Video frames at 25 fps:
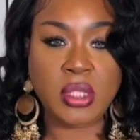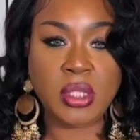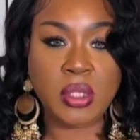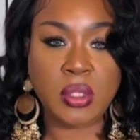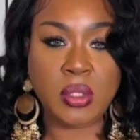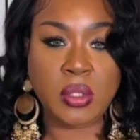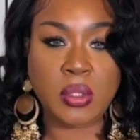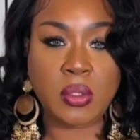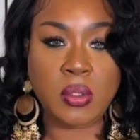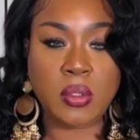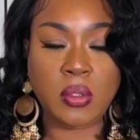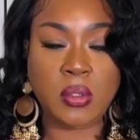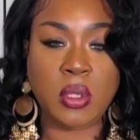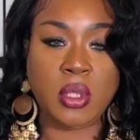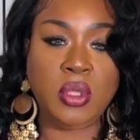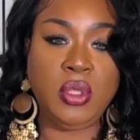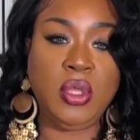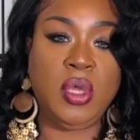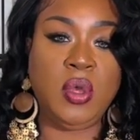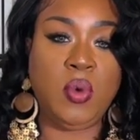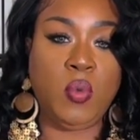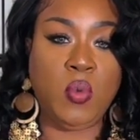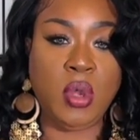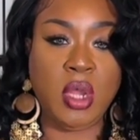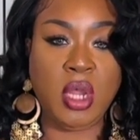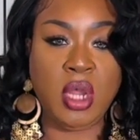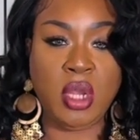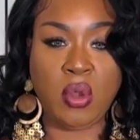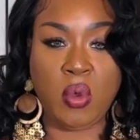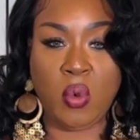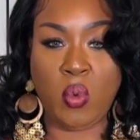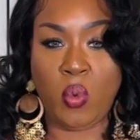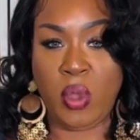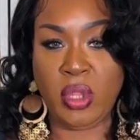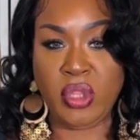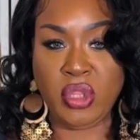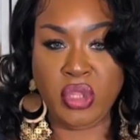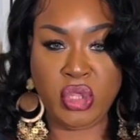to or you can wear it on
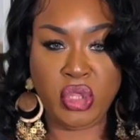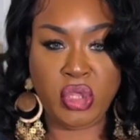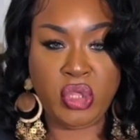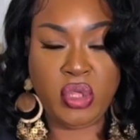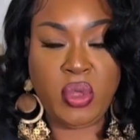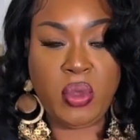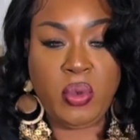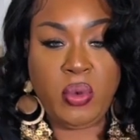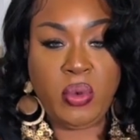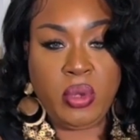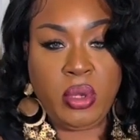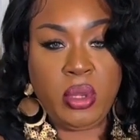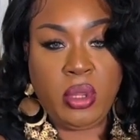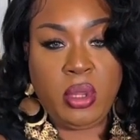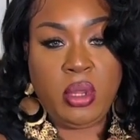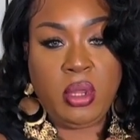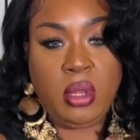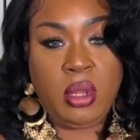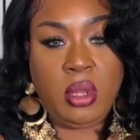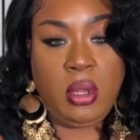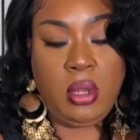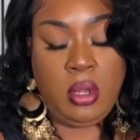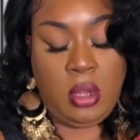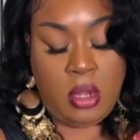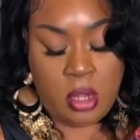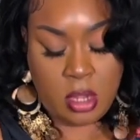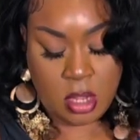one shoulder